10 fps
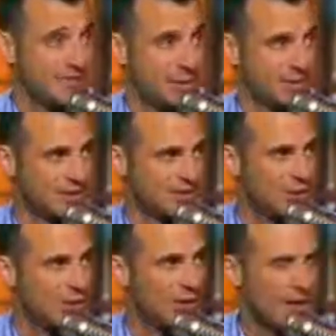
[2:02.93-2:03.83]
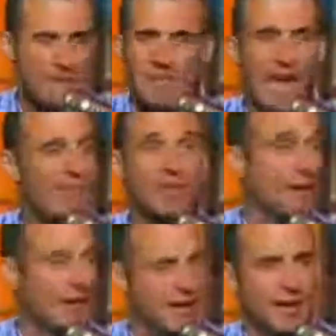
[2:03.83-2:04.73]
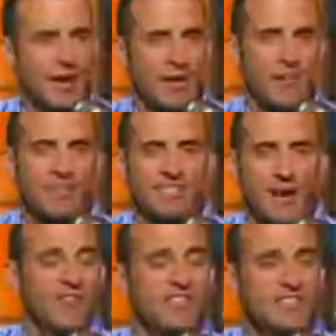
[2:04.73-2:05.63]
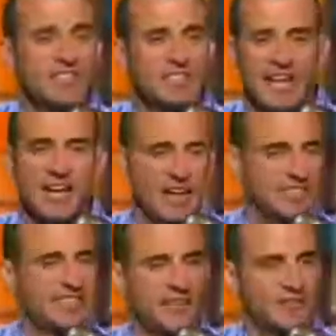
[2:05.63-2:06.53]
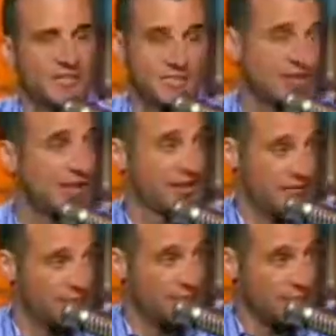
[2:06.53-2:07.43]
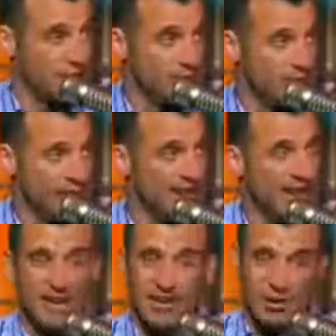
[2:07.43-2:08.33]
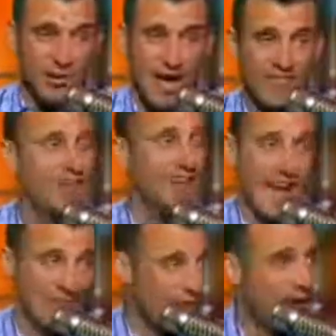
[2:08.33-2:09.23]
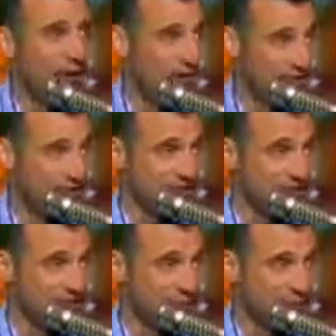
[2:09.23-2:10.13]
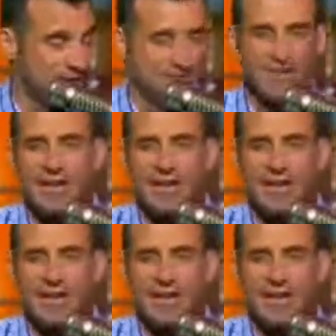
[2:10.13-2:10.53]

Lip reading: as opposed to score, selfishness and unselfishness are like the flu, right? You have it, everybody else has it. It spreads.